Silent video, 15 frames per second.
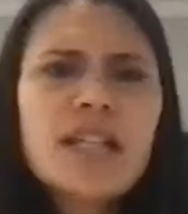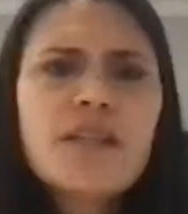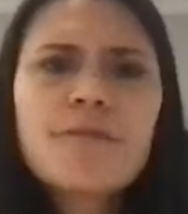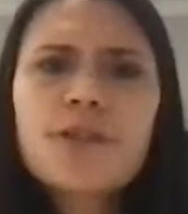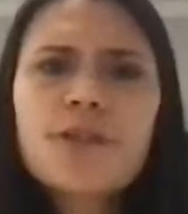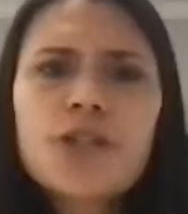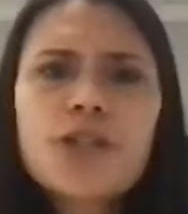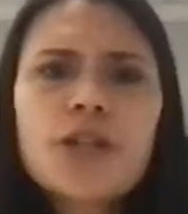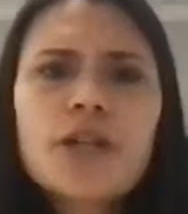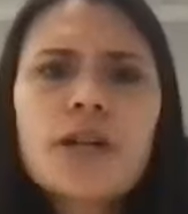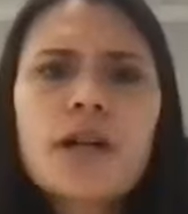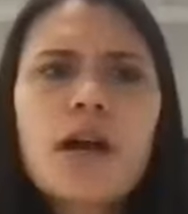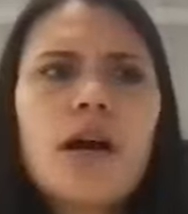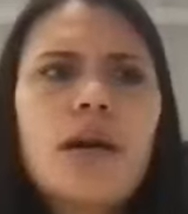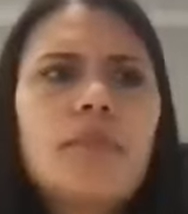yes, for
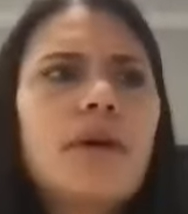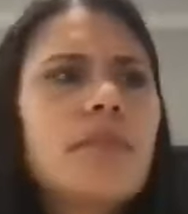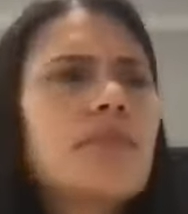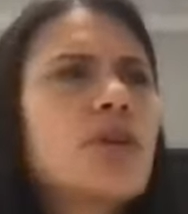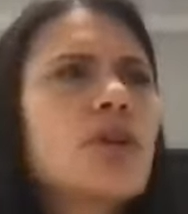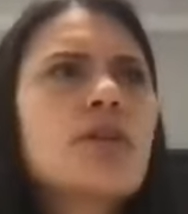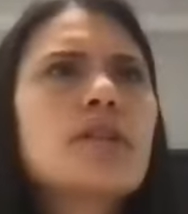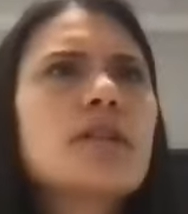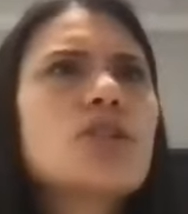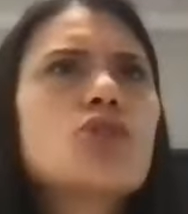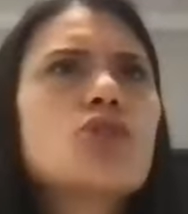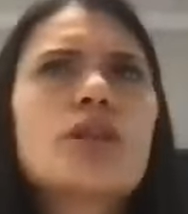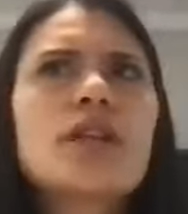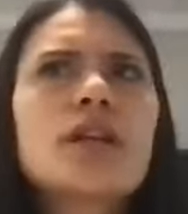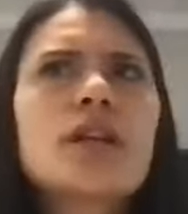sure. I'm currently
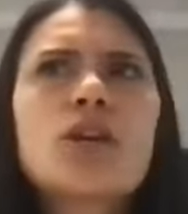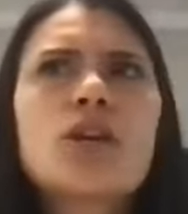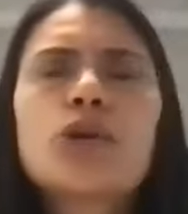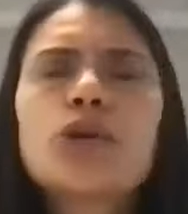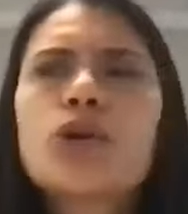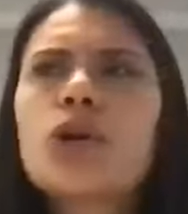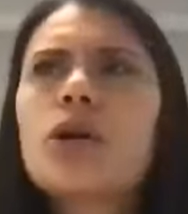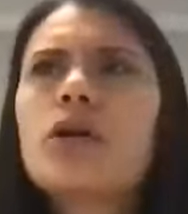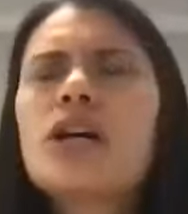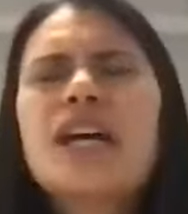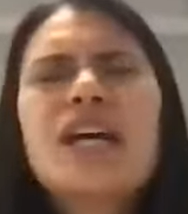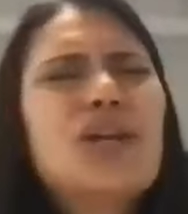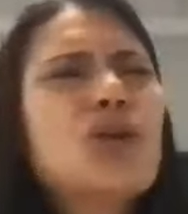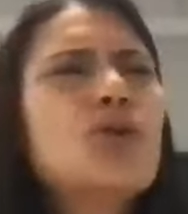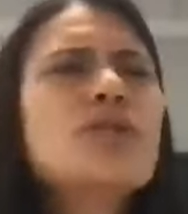treating a girl,
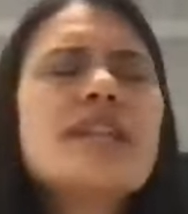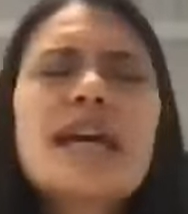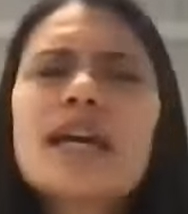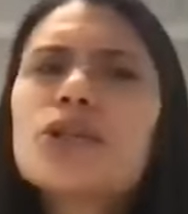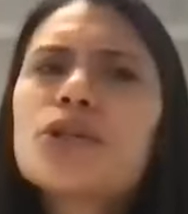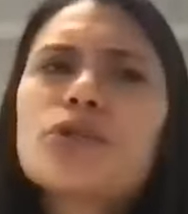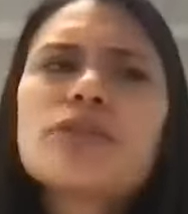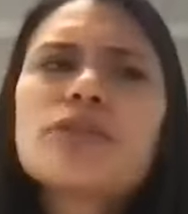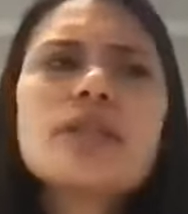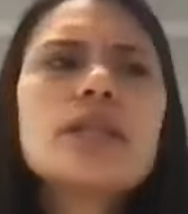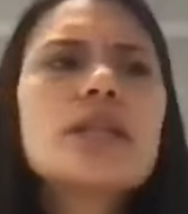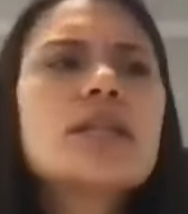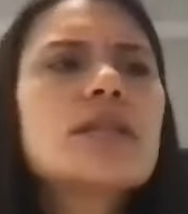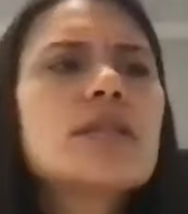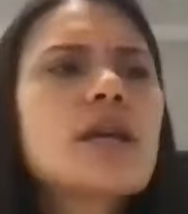no
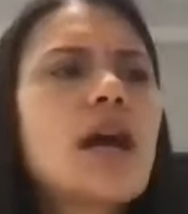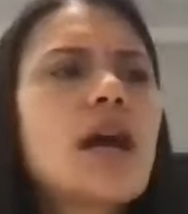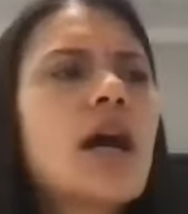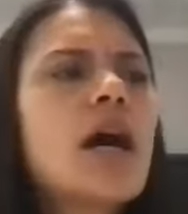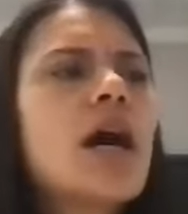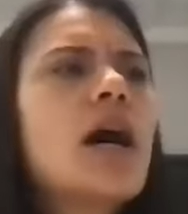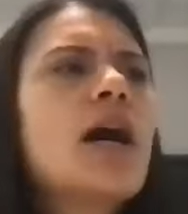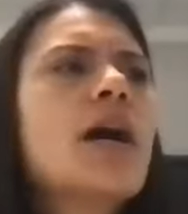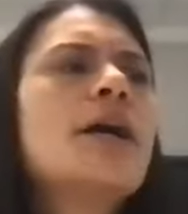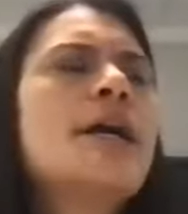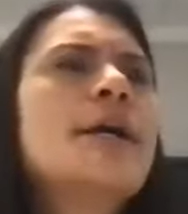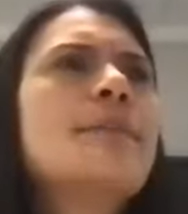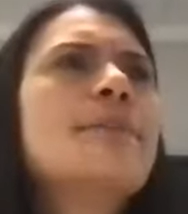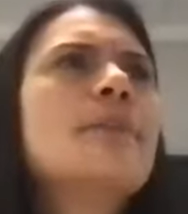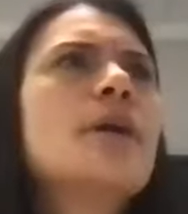diagnosis,
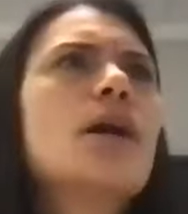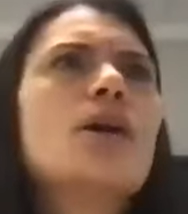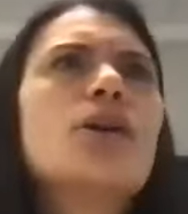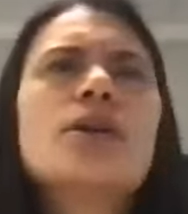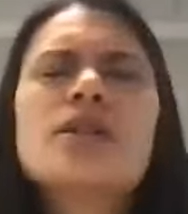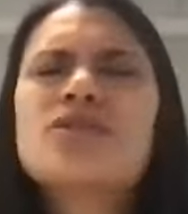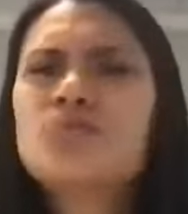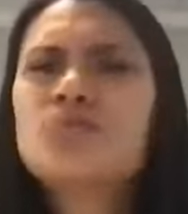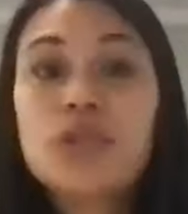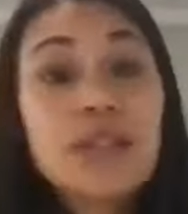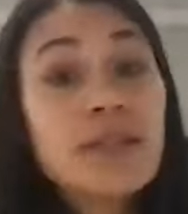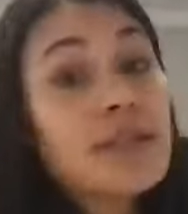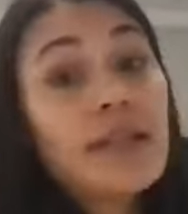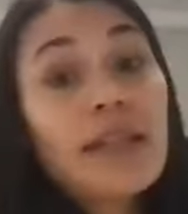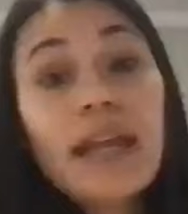um,
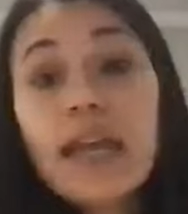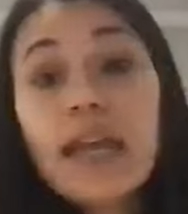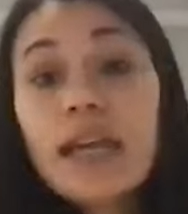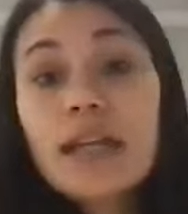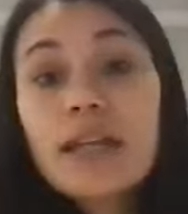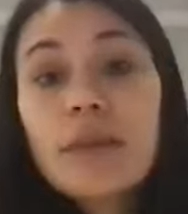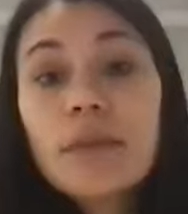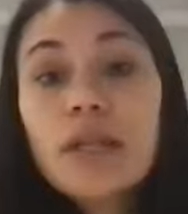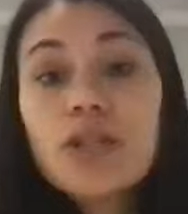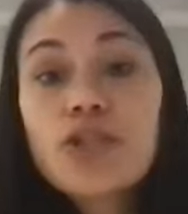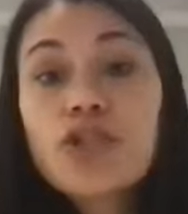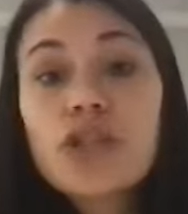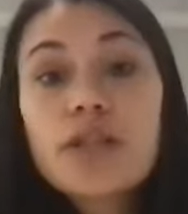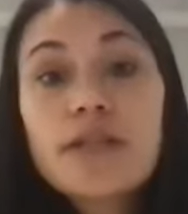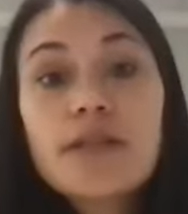just delayed. I mean,
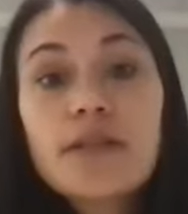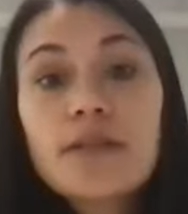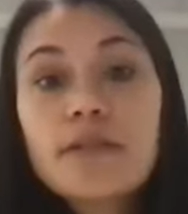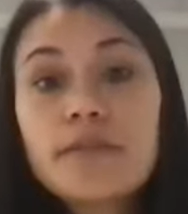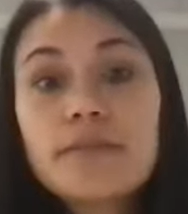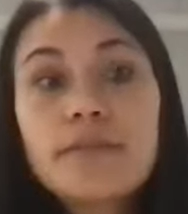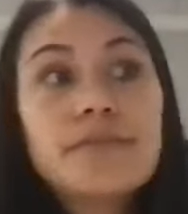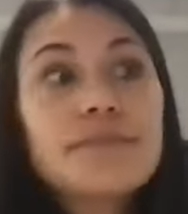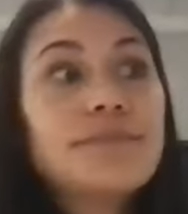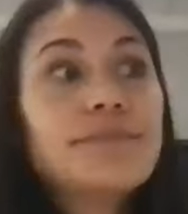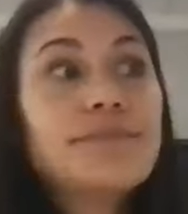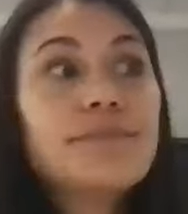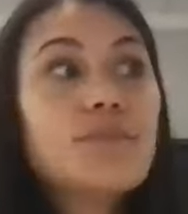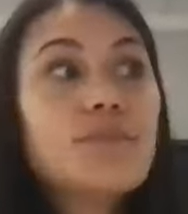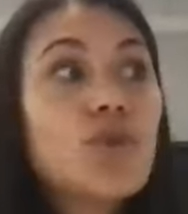she's
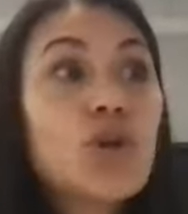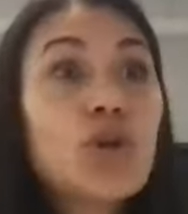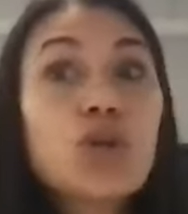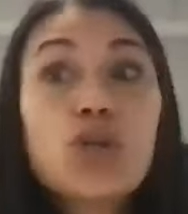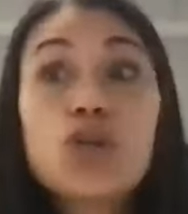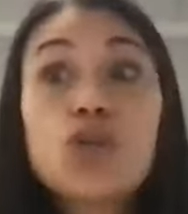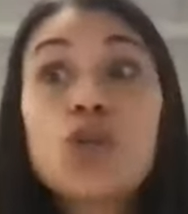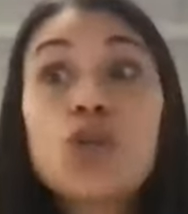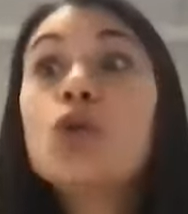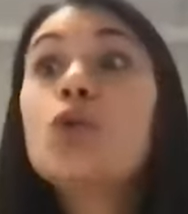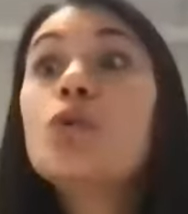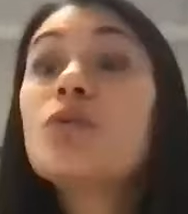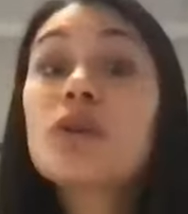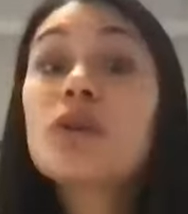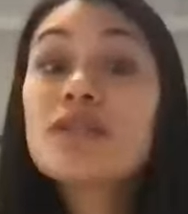turned
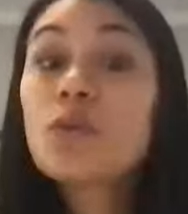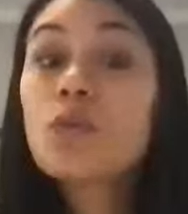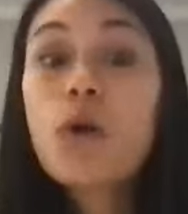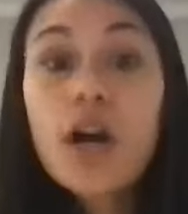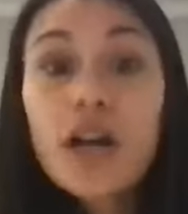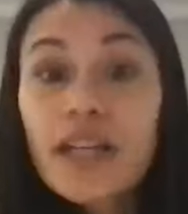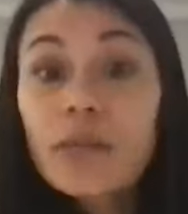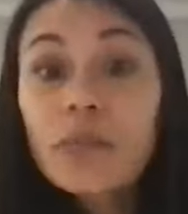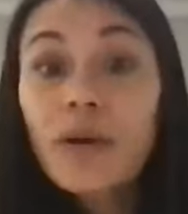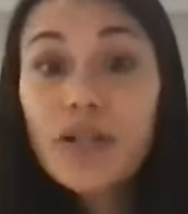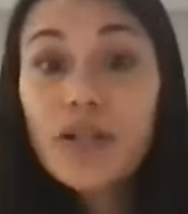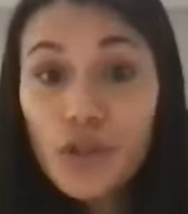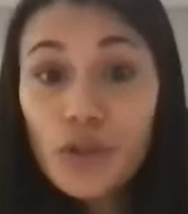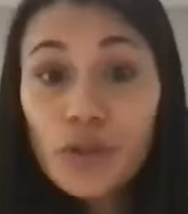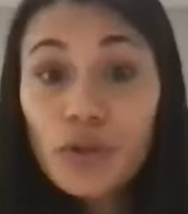2 and wasn't walking
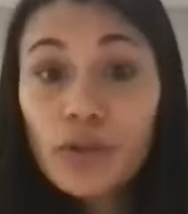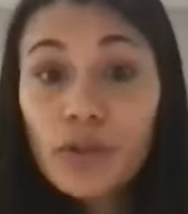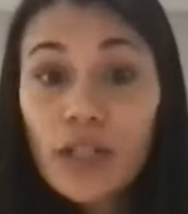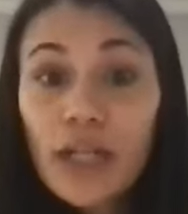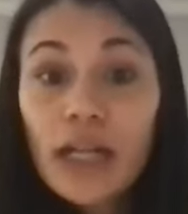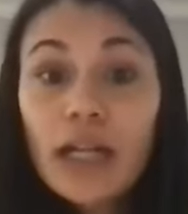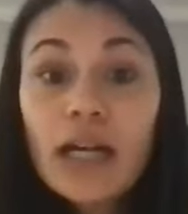by 2.